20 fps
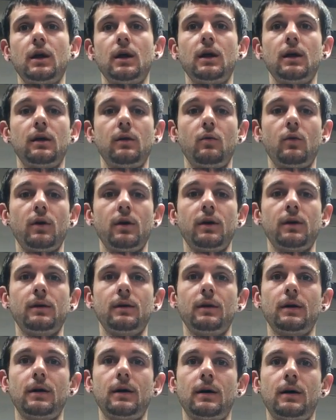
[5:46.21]
Anyway,
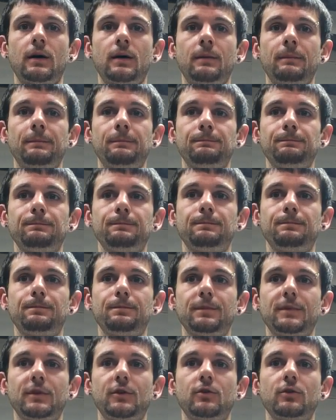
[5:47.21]

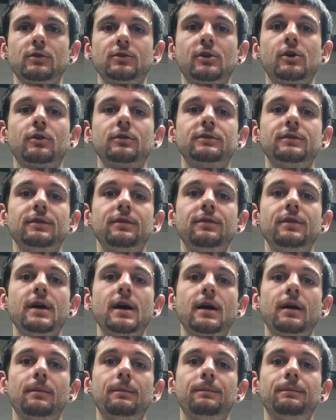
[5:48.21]
you can talk to
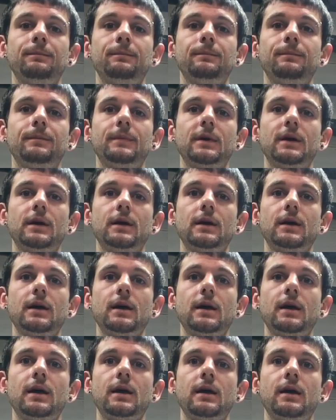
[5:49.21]
them,
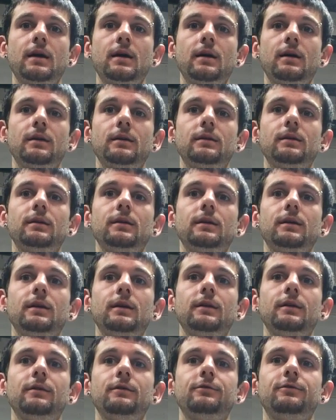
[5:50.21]
and
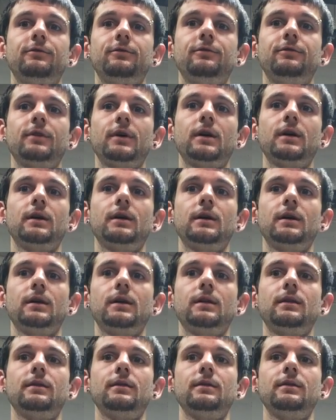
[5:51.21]
if
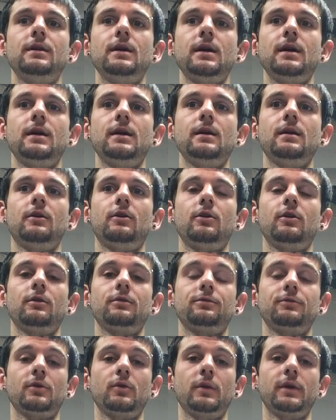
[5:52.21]
they are
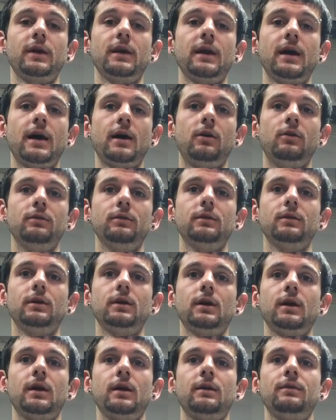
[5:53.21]
throwing it out
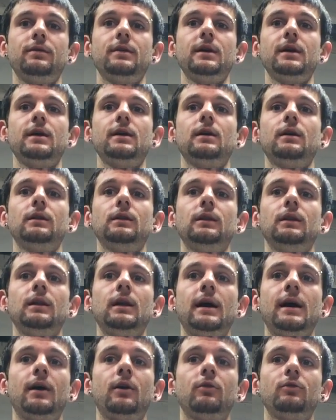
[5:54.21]
and they
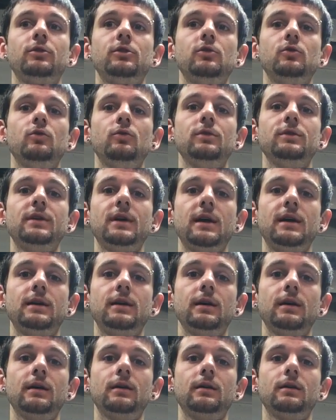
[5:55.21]
allow you to
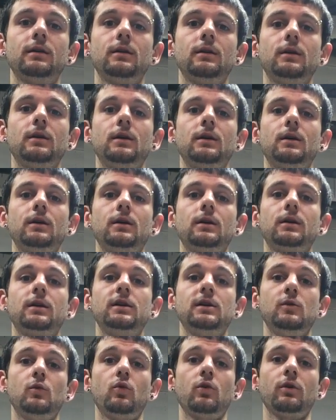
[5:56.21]
take it,
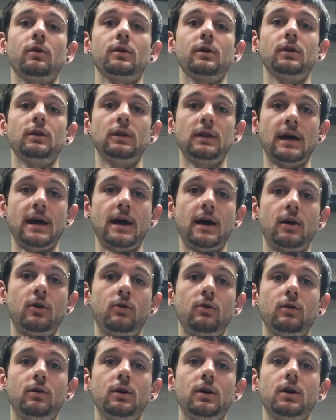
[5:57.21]
keyword
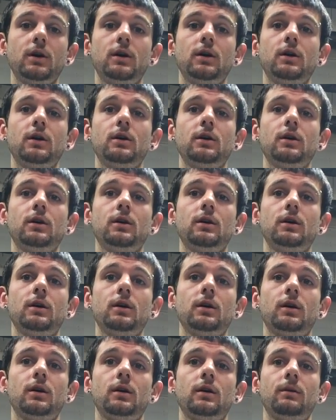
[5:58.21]
allow,
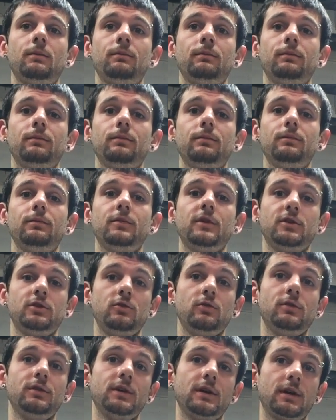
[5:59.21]
then
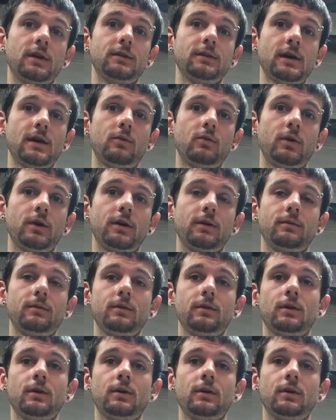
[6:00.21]
you can take it that way.